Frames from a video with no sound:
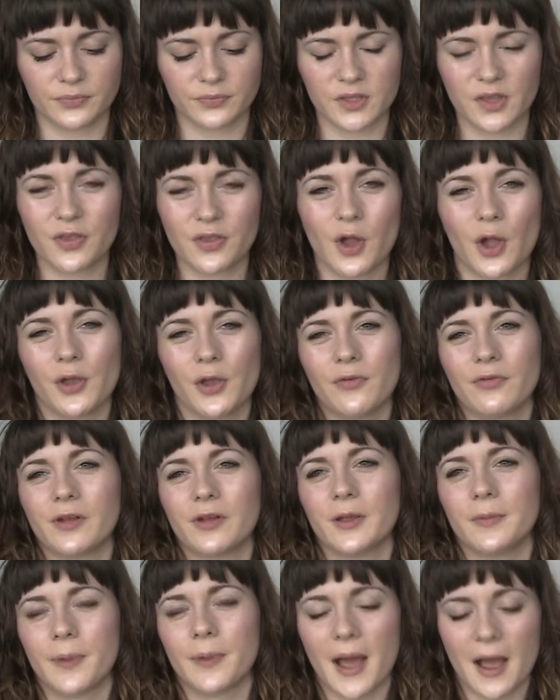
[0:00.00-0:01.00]
it's not
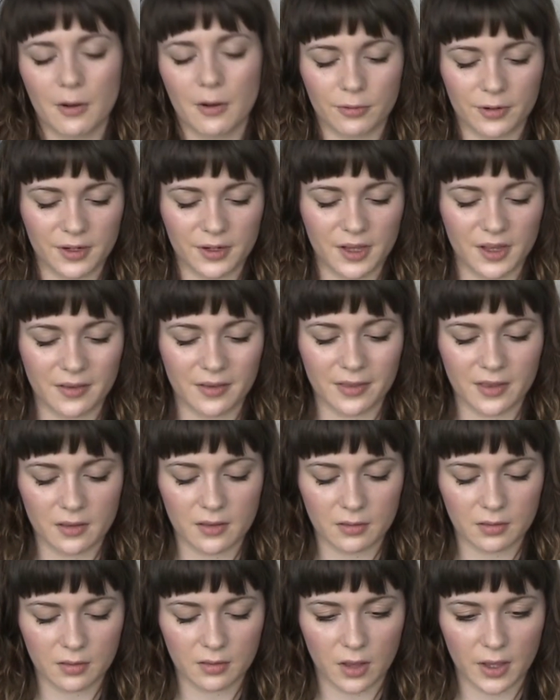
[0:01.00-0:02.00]
overly powering, it
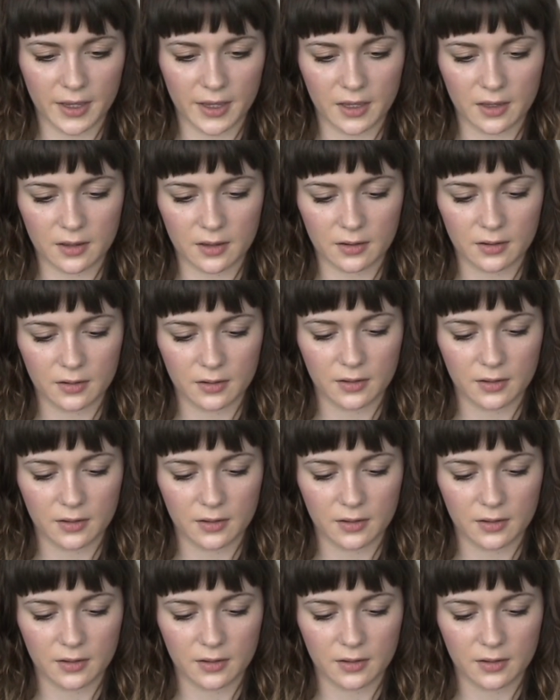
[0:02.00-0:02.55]
didn't like,